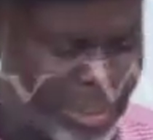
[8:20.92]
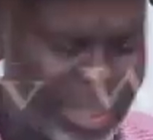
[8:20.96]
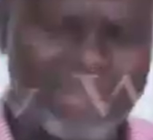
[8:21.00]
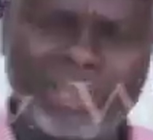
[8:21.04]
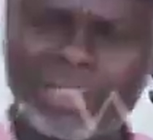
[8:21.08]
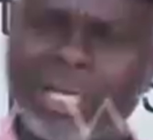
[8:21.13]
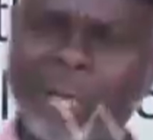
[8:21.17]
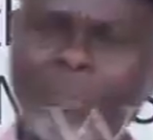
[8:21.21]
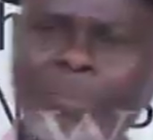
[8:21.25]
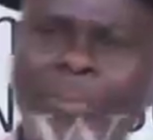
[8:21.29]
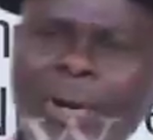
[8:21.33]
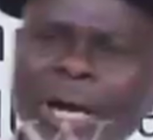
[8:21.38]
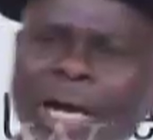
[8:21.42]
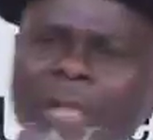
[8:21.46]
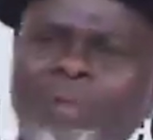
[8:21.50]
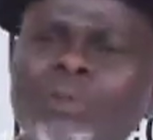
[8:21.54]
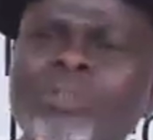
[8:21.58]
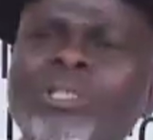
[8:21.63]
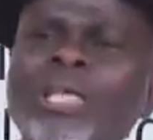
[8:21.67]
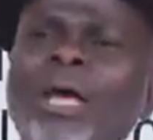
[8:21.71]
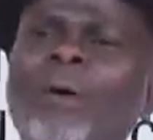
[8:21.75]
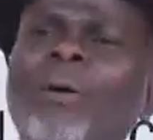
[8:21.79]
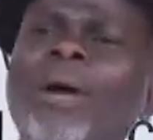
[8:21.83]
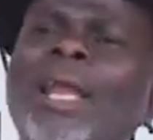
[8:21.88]
Jimba, you
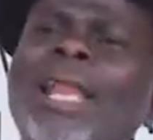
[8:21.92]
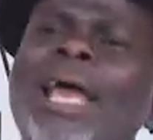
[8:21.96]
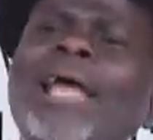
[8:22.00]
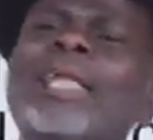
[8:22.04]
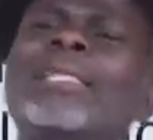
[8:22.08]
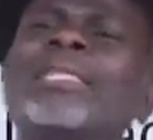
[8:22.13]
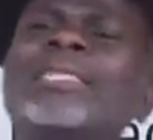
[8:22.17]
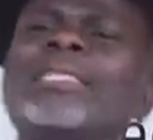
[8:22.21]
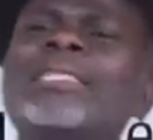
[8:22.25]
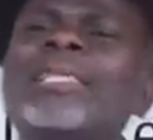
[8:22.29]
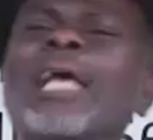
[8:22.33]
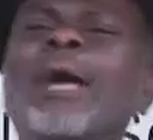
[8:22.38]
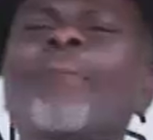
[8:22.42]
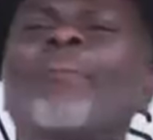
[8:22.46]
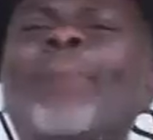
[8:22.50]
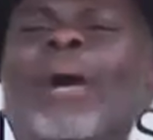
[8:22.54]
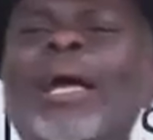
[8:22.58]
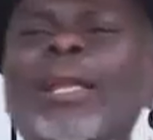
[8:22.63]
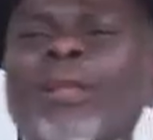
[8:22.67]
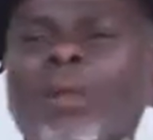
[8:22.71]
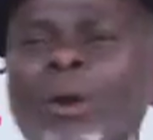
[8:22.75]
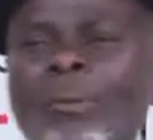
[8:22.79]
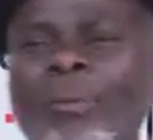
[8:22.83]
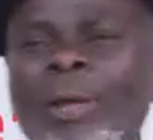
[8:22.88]
say whether it is
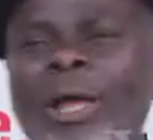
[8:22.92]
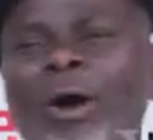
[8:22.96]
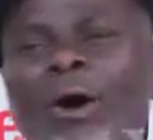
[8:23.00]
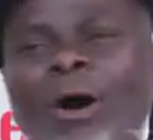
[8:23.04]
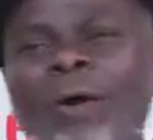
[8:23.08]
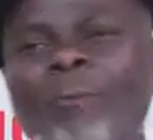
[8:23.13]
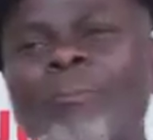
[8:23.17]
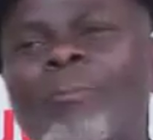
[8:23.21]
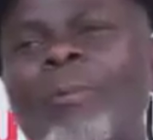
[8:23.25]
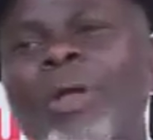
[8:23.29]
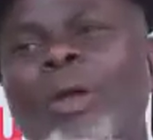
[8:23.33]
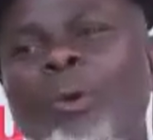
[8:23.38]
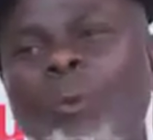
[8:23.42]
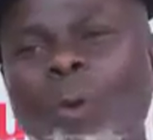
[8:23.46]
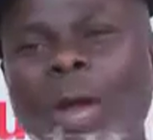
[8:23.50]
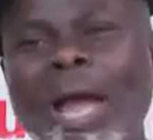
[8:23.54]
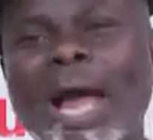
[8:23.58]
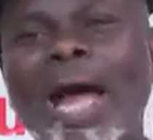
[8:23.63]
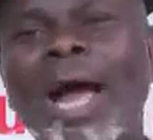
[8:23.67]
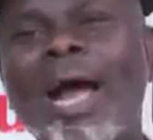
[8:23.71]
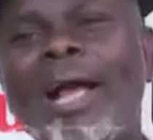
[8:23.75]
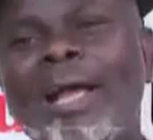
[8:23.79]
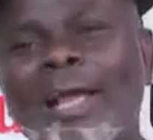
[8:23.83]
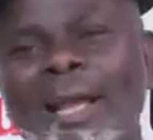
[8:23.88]
abandonment or we're
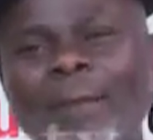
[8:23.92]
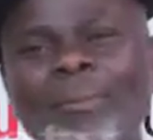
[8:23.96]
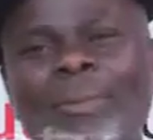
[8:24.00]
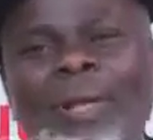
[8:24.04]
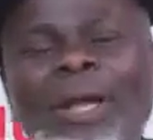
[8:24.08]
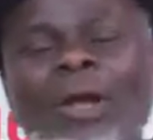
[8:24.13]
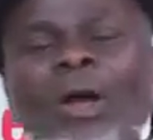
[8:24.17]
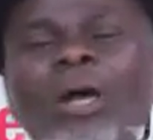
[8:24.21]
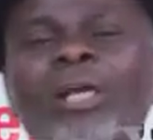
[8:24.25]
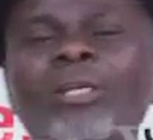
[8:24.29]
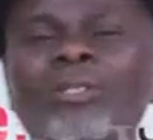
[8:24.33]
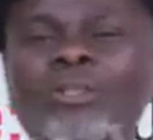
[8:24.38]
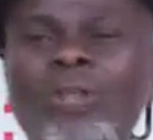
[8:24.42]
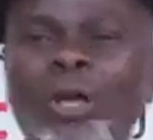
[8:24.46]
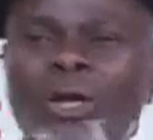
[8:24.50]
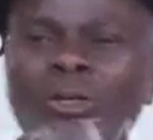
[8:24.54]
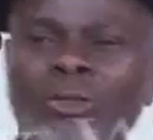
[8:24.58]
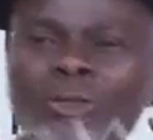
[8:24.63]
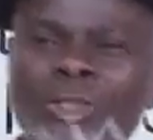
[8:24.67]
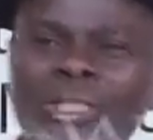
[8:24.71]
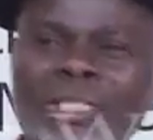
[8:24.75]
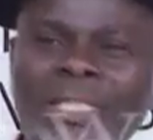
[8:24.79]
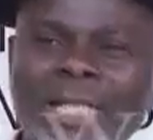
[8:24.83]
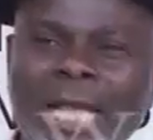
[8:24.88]
angry because it's not
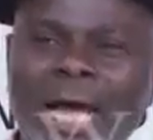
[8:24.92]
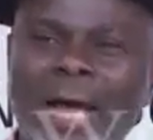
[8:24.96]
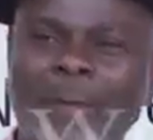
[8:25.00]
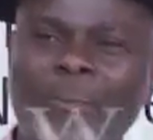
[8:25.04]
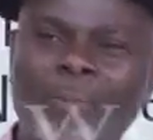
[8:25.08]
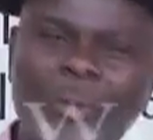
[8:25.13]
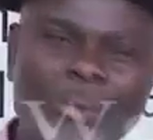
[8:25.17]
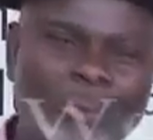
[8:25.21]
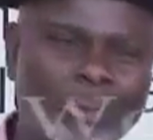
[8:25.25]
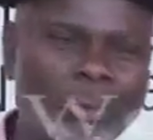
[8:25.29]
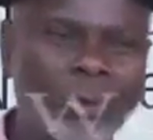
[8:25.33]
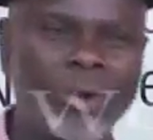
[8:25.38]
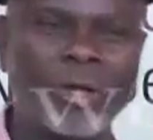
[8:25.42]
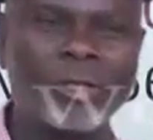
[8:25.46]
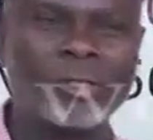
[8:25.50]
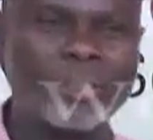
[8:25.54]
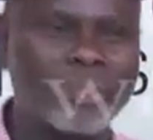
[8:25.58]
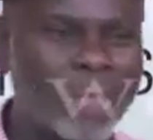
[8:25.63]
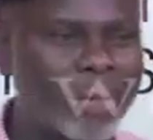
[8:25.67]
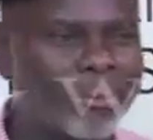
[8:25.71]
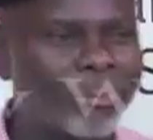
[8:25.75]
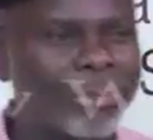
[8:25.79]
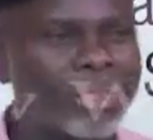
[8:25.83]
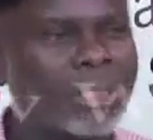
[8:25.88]
using our people or
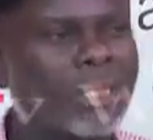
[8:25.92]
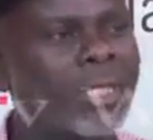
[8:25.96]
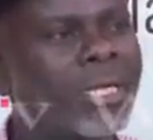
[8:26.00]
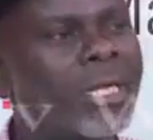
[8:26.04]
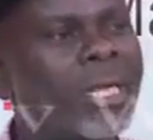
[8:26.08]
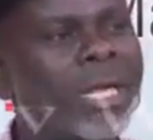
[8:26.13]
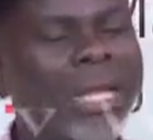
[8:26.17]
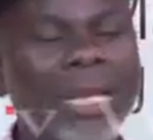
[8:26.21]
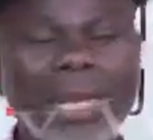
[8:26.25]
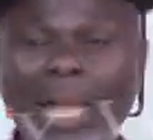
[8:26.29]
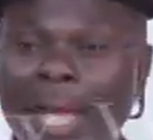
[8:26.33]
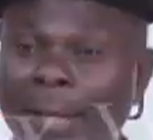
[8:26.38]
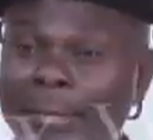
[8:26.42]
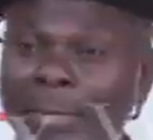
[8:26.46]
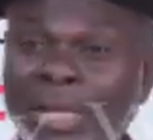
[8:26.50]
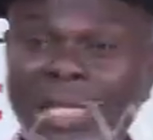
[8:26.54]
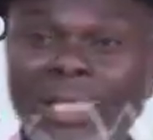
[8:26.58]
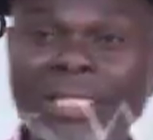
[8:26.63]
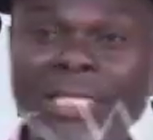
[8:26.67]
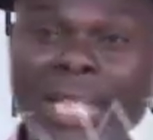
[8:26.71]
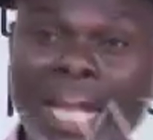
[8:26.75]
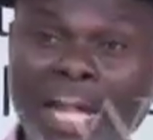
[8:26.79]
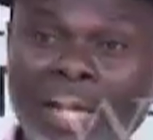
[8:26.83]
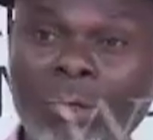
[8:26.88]
something. Let me
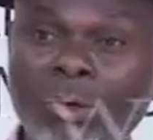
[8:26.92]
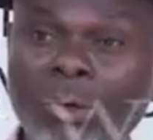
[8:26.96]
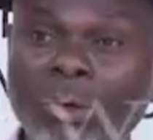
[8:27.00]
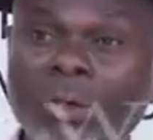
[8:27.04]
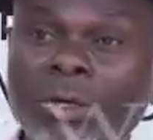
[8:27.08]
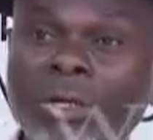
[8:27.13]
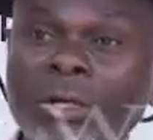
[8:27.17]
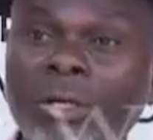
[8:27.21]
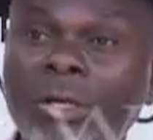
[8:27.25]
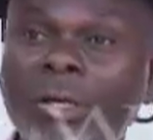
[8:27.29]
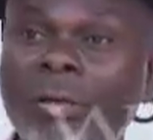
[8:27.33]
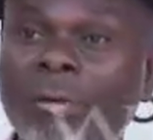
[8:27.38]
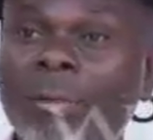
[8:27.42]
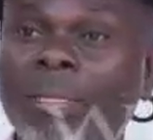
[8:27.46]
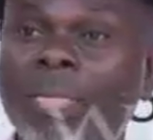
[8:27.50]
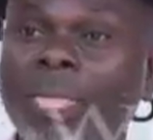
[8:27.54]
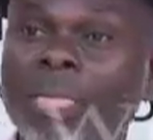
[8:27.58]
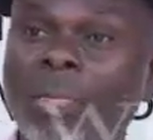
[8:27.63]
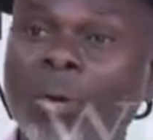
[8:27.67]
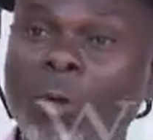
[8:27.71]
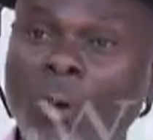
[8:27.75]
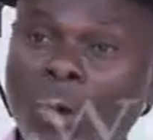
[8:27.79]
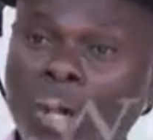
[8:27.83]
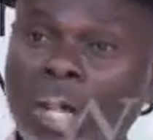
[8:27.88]
tell you.
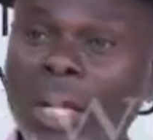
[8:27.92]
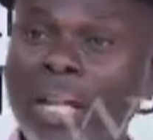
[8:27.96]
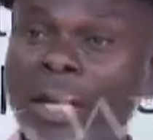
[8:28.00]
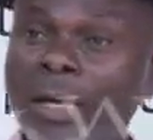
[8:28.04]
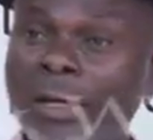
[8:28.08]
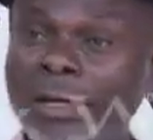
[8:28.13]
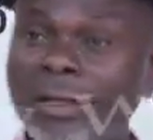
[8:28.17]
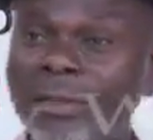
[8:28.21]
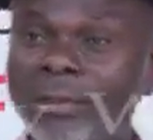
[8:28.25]
Okay.